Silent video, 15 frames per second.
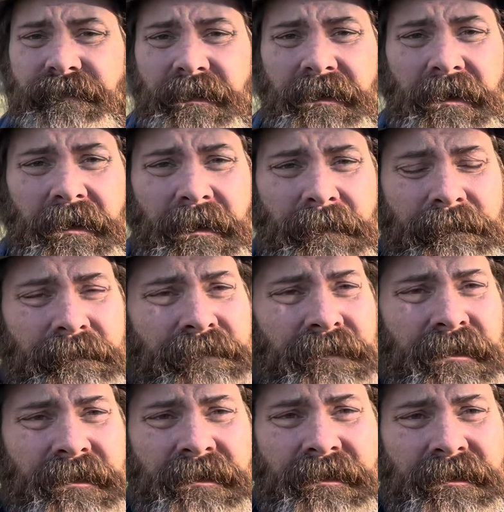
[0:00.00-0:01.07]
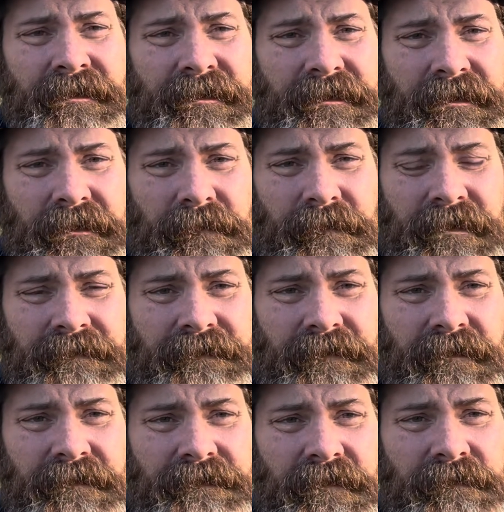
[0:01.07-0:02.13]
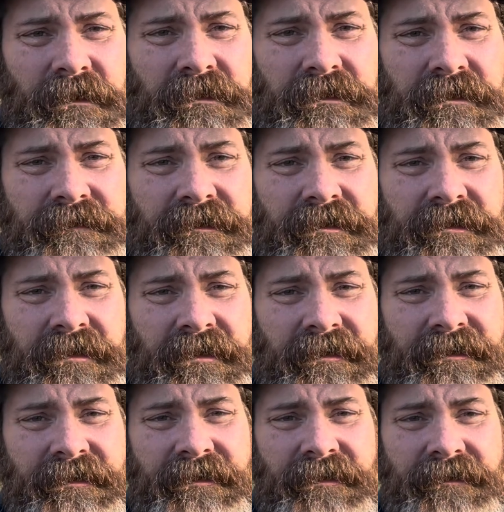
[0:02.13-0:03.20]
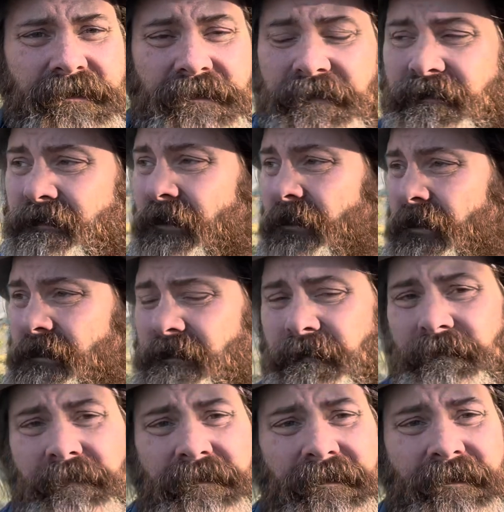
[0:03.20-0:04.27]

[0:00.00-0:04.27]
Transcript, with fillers: Um, you know, but for, for most of us, you know, this is awesome.